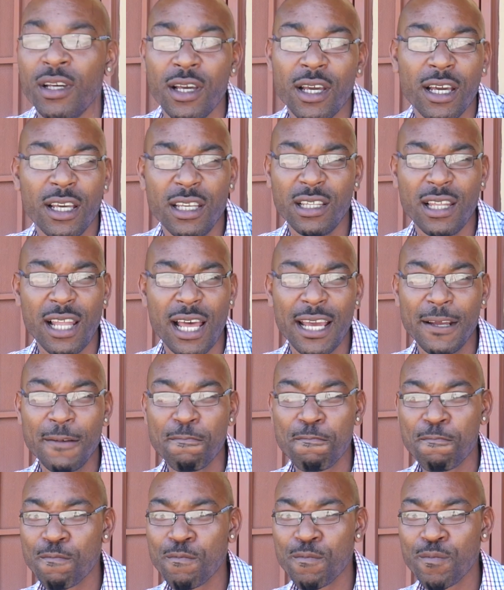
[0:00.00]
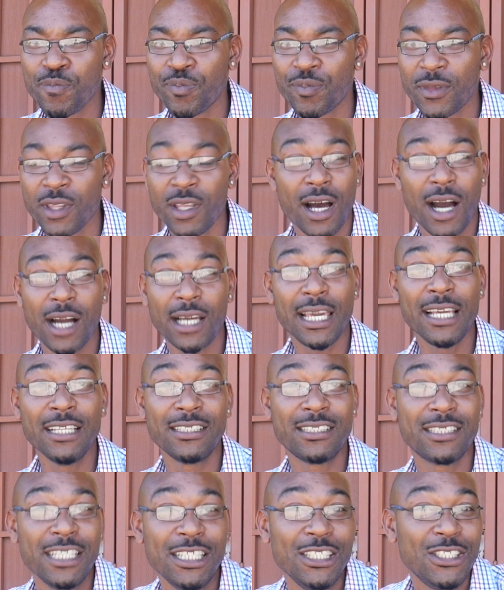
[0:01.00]
And he like, I
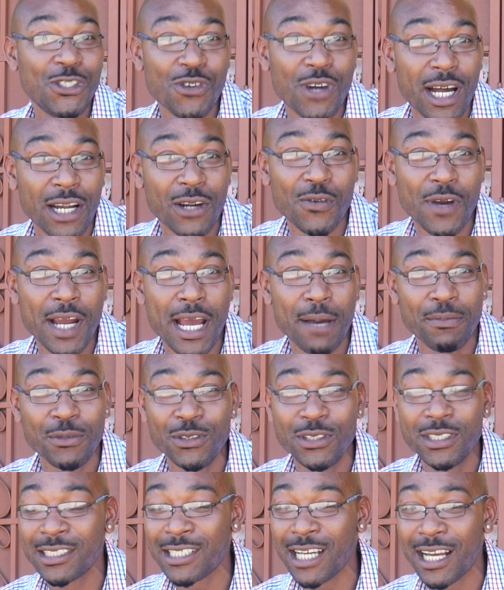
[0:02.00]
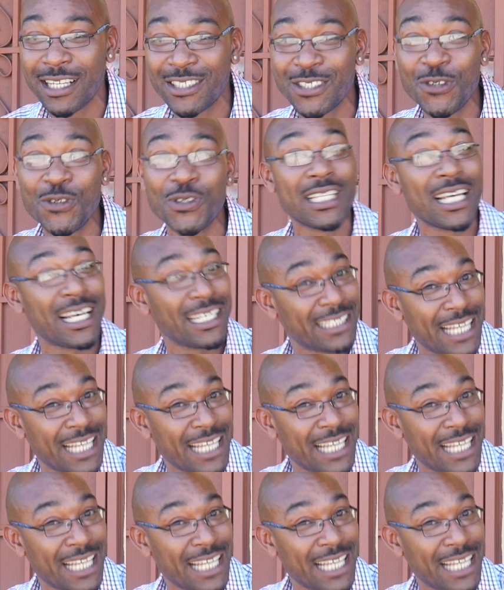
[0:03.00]
can't teach you how to rap, you just gotta do it, that's